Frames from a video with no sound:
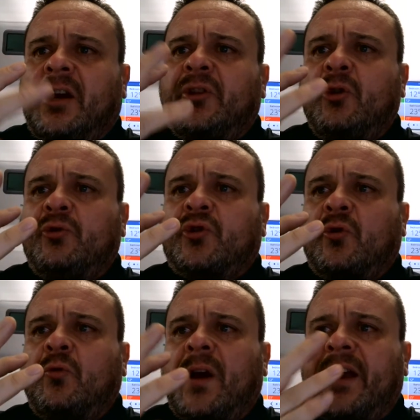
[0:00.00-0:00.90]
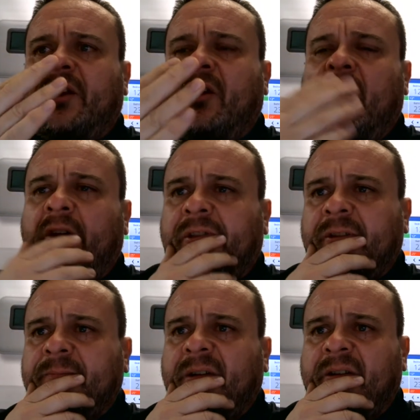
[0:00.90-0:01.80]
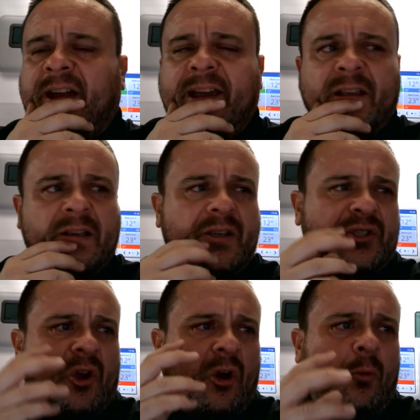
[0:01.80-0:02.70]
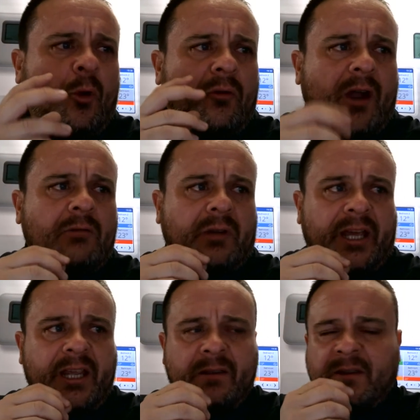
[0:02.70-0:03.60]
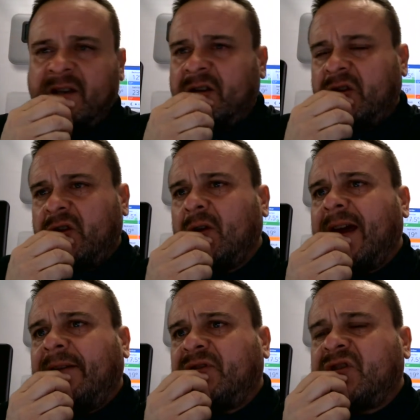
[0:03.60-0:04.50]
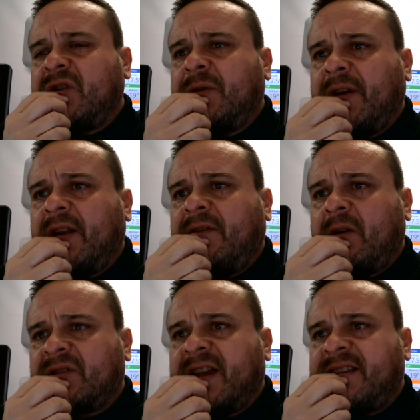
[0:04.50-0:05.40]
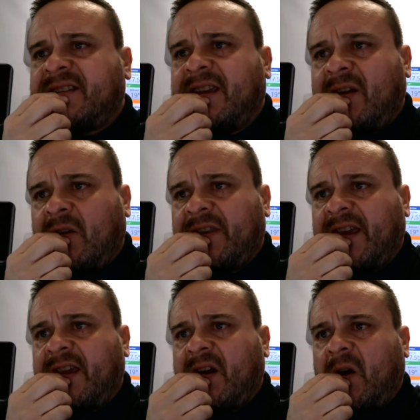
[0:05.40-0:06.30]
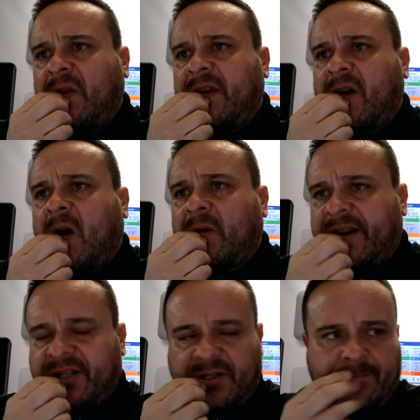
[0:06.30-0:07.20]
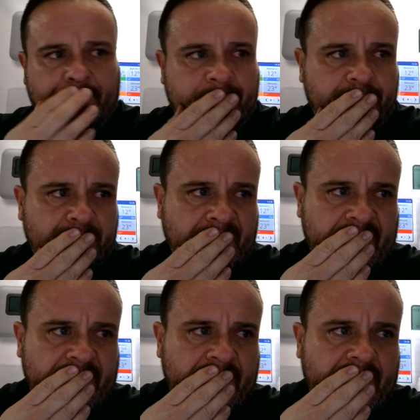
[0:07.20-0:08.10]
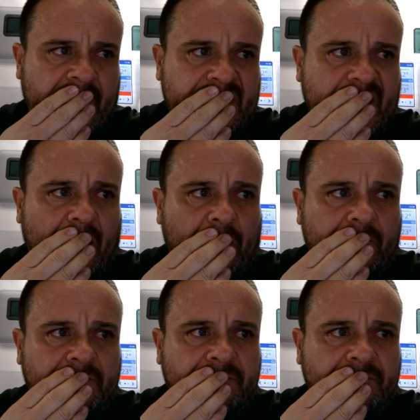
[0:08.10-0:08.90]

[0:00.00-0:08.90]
a neutral, and an earth. Okay, so hot water only, you'll have 230 volts AC on the on the orange. So